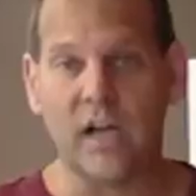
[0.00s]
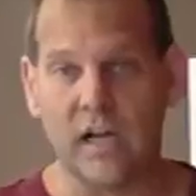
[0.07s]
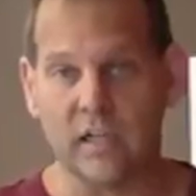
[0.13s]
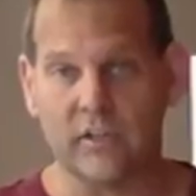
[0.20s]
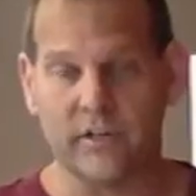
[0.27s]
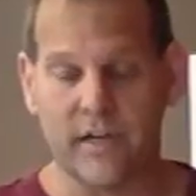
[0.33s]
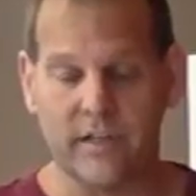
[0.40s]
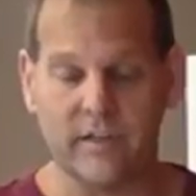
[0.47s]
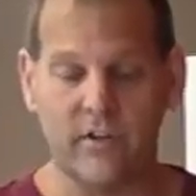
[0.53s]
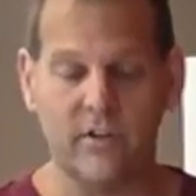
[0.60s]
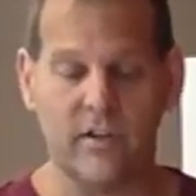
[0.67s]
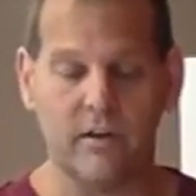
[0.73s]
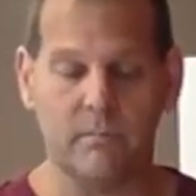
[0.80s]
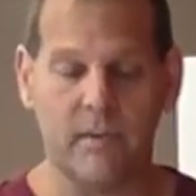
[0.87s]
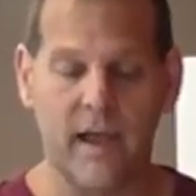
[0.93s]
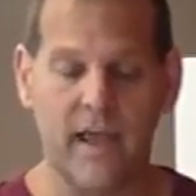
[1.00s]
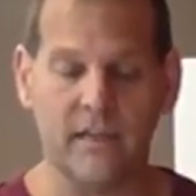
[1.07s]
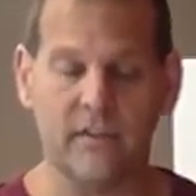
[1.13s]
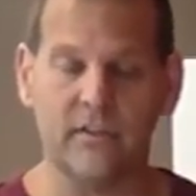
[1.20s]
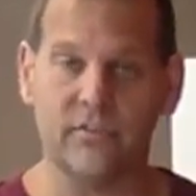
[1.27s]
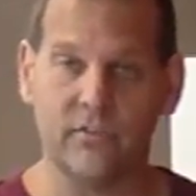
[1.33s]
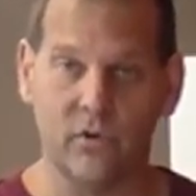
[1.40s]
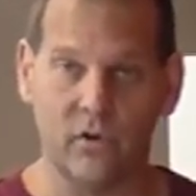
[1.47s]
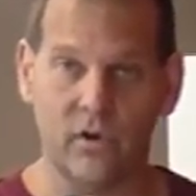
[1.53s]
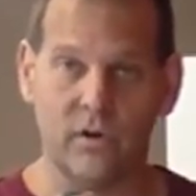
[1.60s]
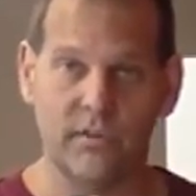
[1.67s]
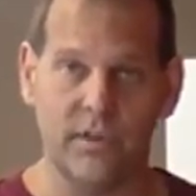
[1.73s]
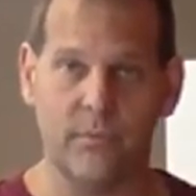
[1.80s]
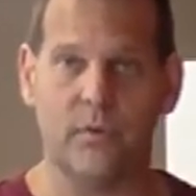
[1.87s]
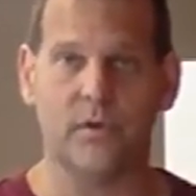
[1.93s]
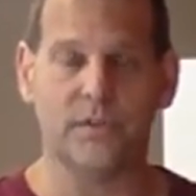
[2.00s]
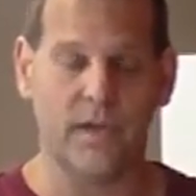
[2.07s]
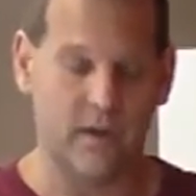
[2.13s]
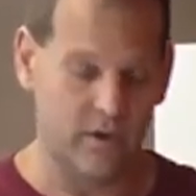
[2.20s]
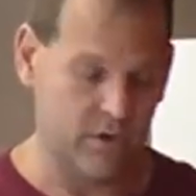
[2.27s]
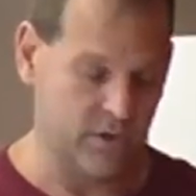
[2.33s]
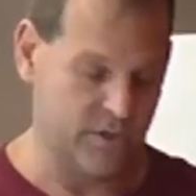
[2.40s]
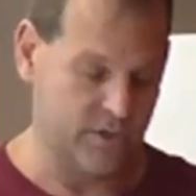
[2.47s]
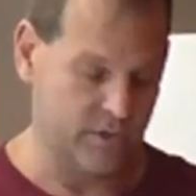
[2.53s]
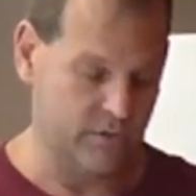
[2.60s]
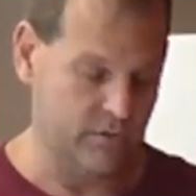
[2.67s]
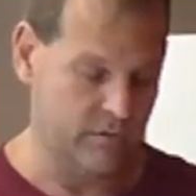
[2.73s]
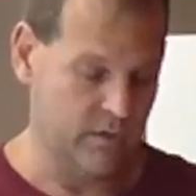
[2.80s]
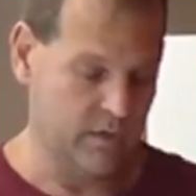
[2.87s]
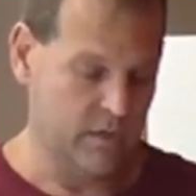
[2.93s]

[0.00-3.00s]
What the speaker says: coloring that you can buy at the store that will not hurt you.